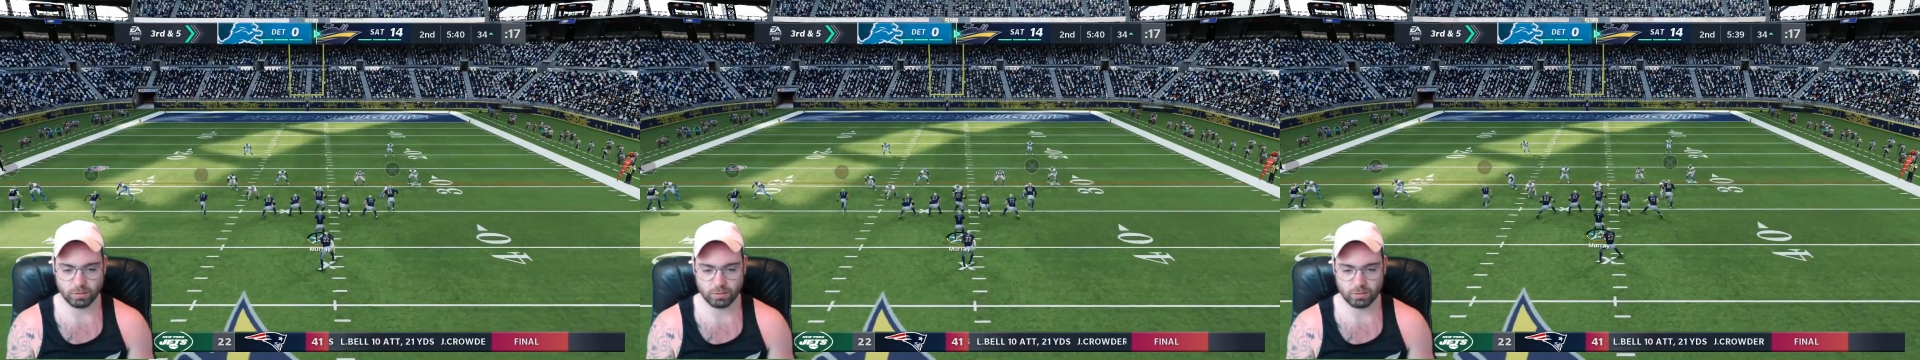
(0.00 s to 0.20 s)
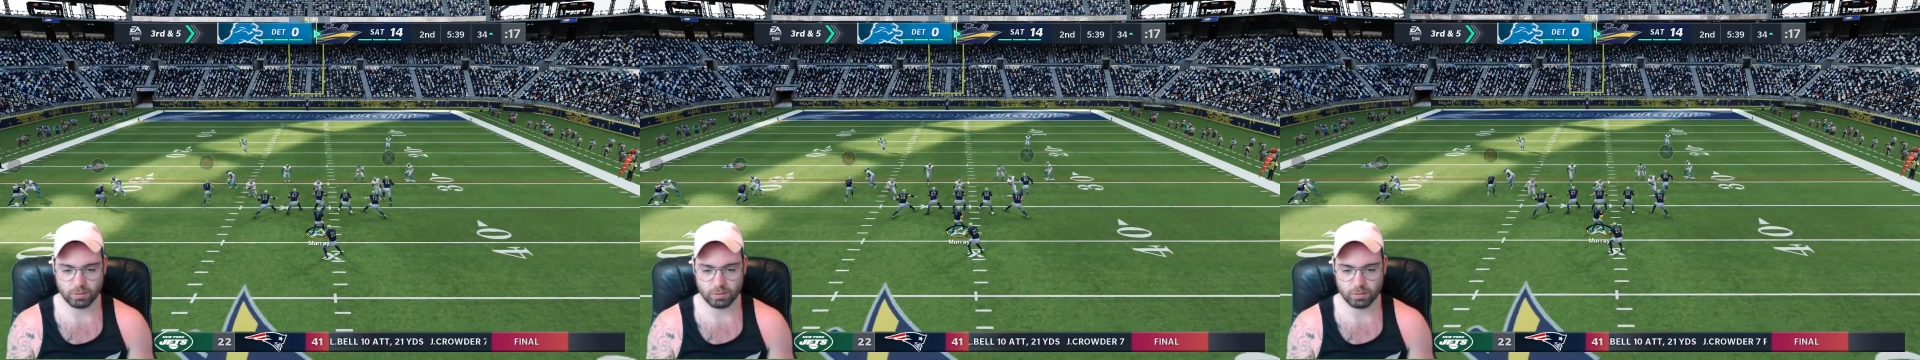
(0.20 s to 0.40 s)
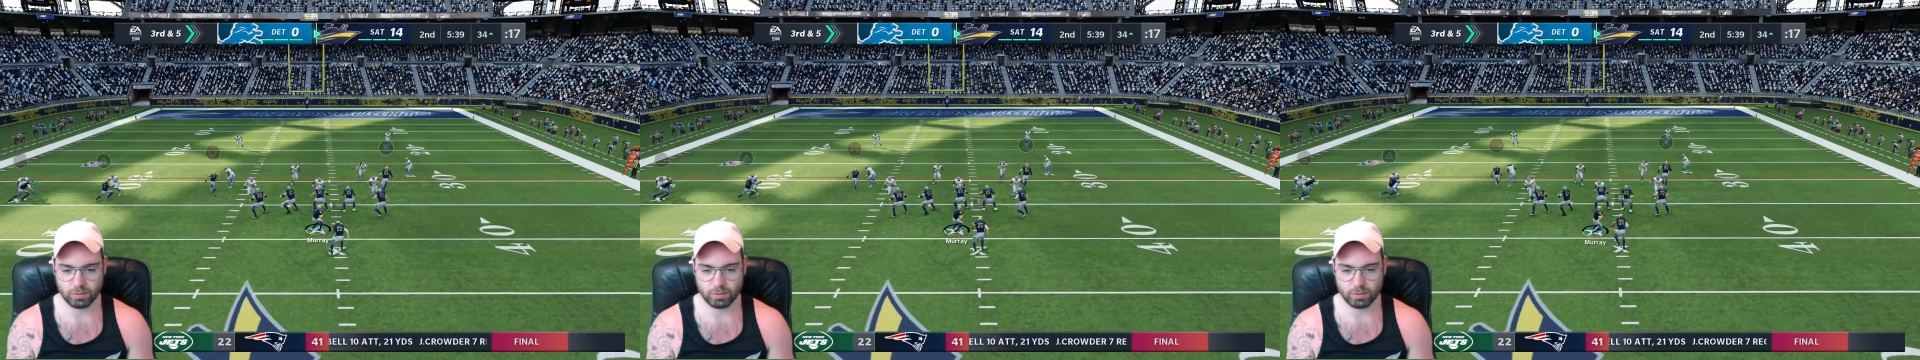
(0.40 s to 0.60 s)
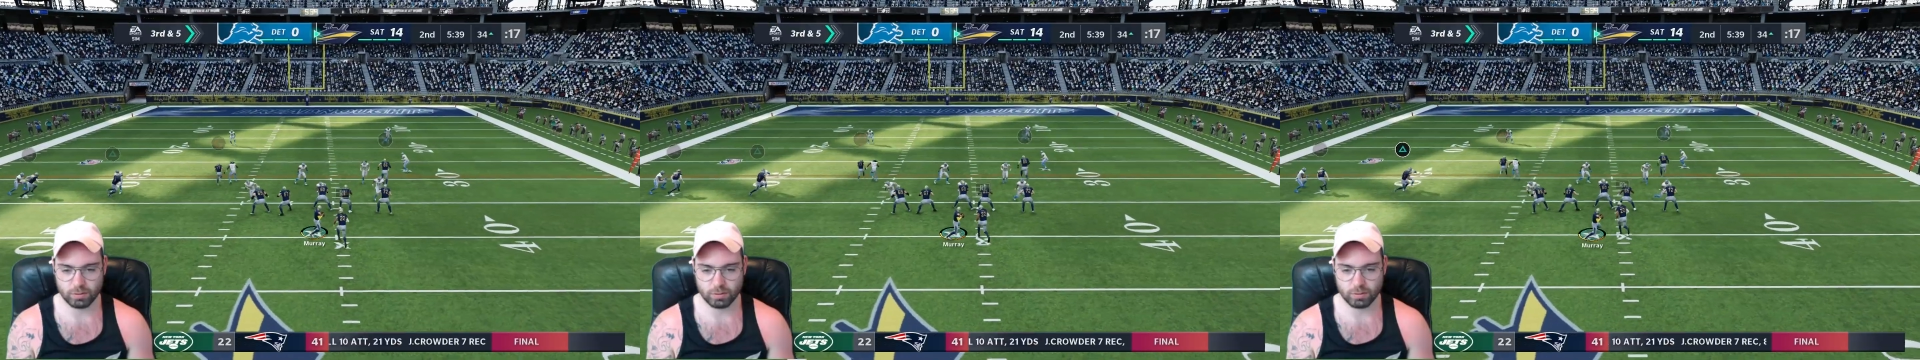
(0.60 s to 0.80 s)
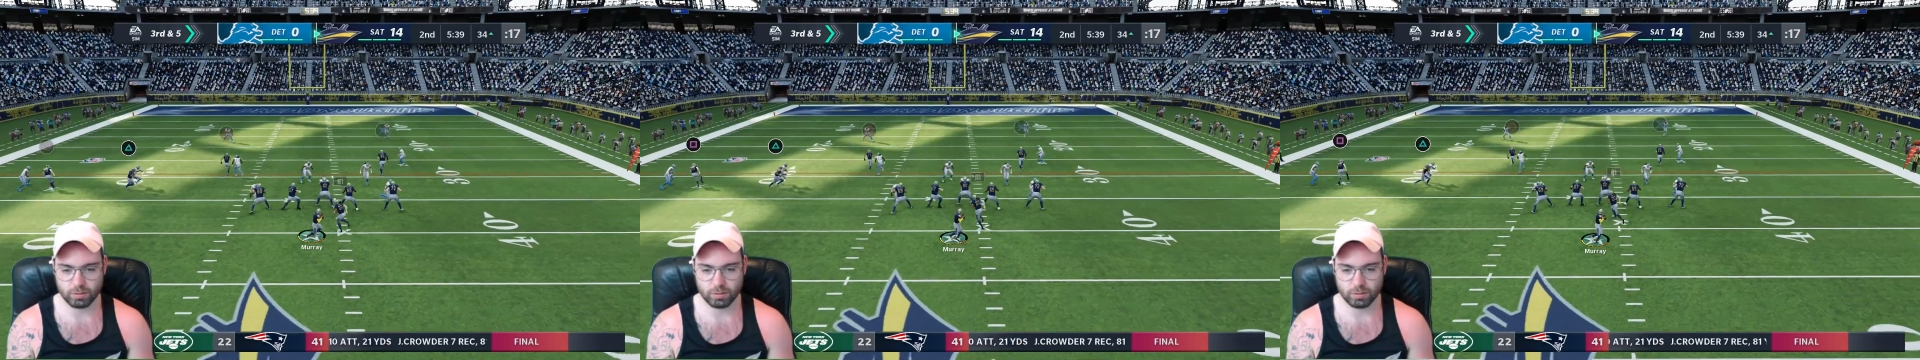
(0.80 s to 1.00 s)

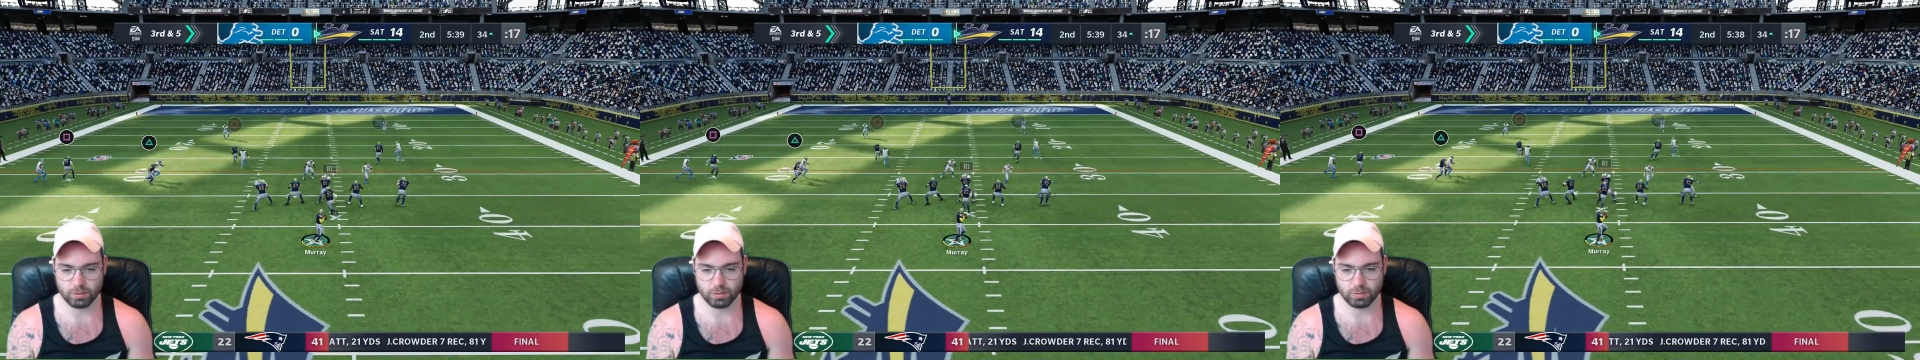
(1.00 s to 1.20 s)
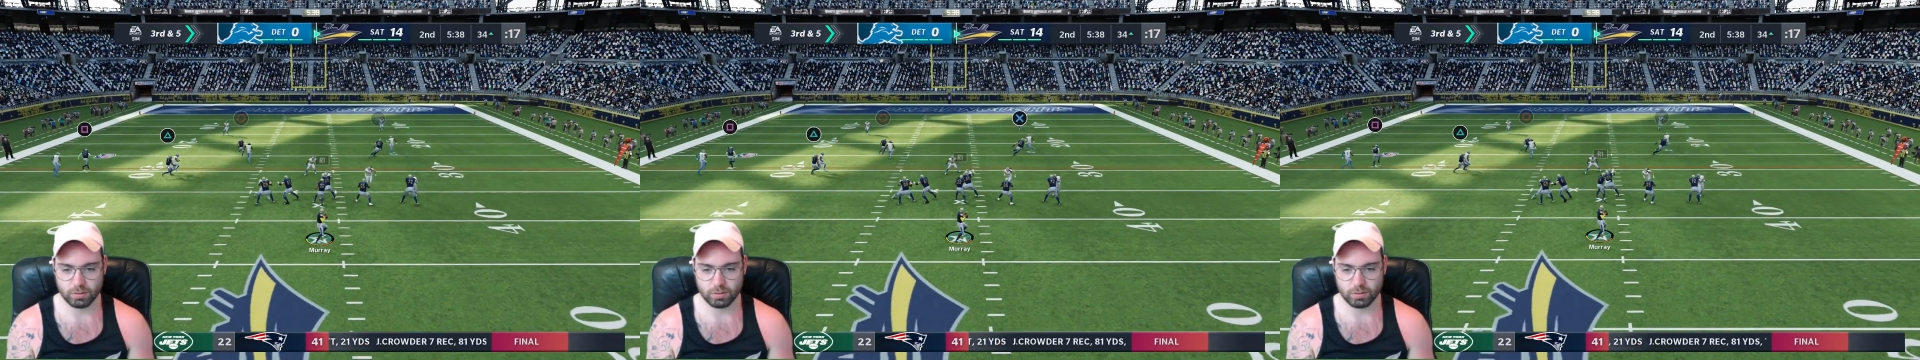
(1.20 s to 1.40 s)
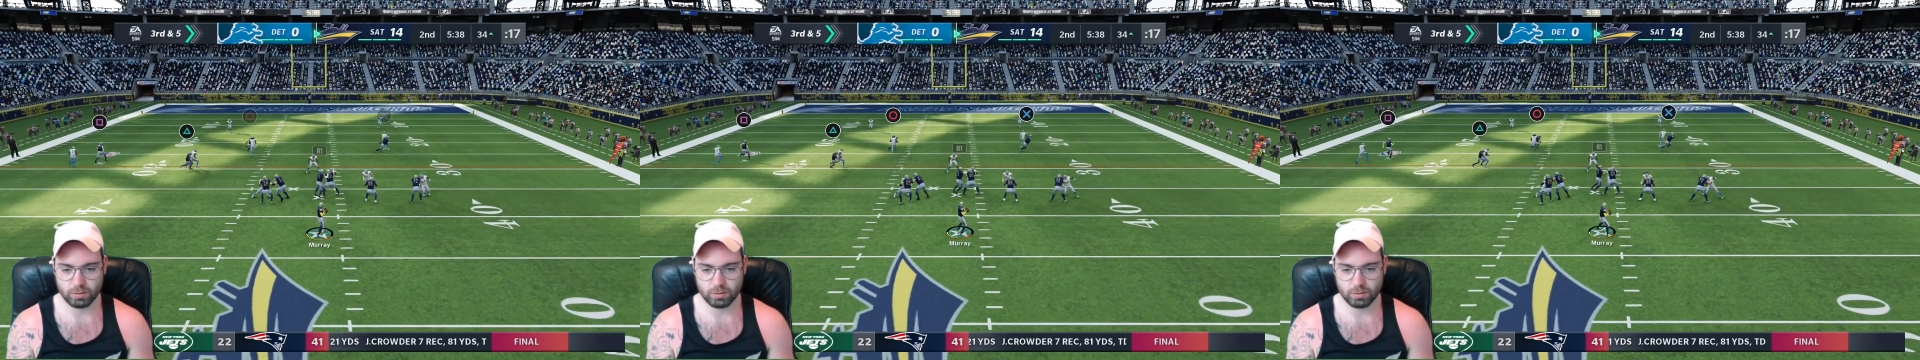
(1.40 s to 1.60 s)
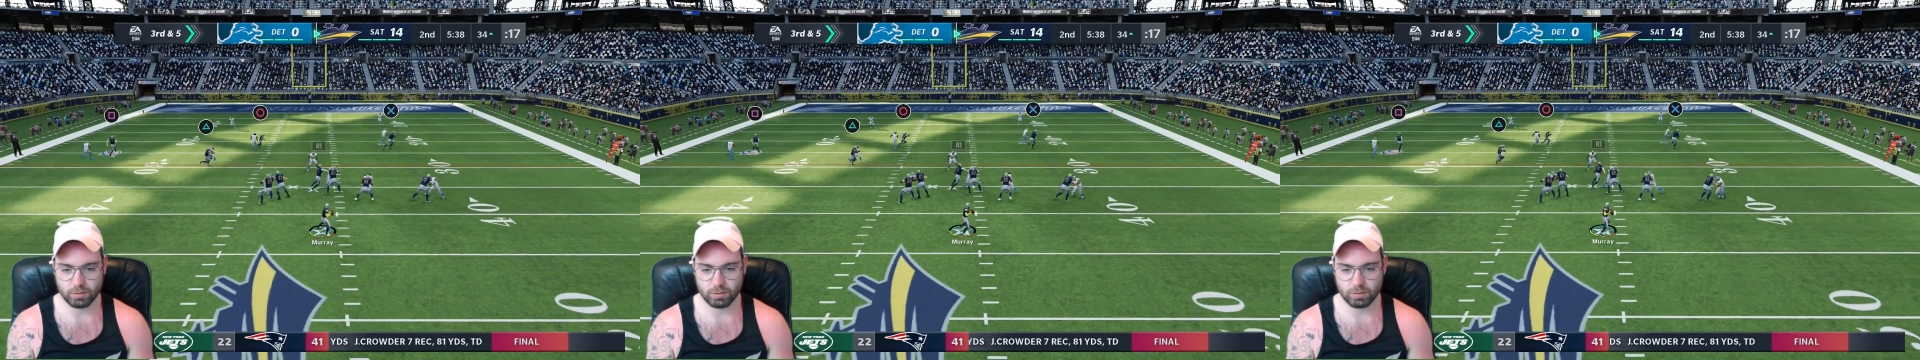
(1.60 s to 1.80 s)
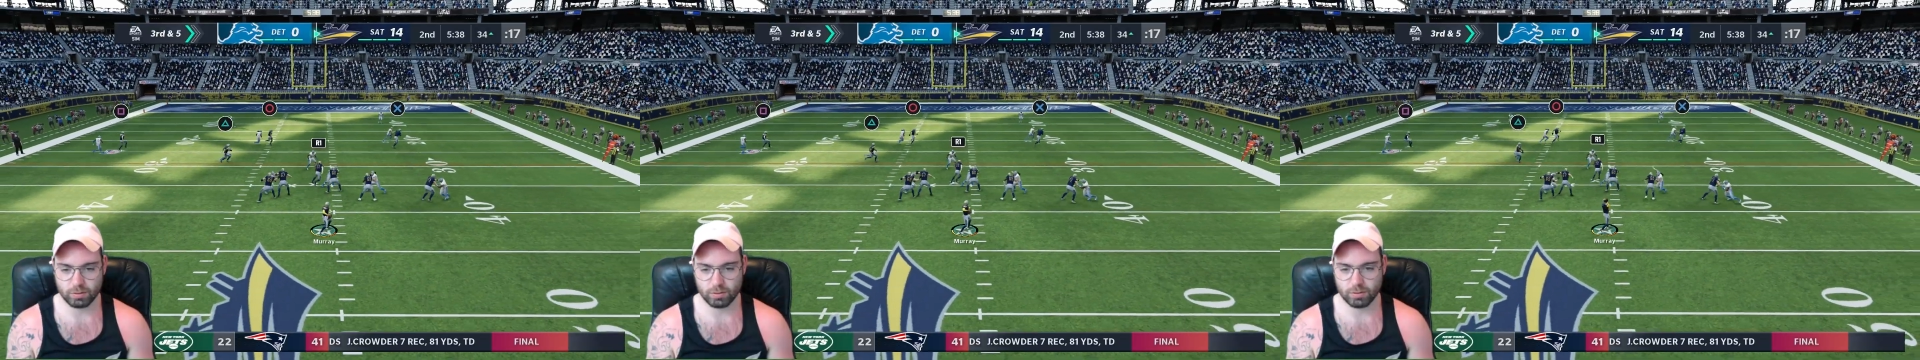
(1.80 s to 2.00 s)
(no one is talking)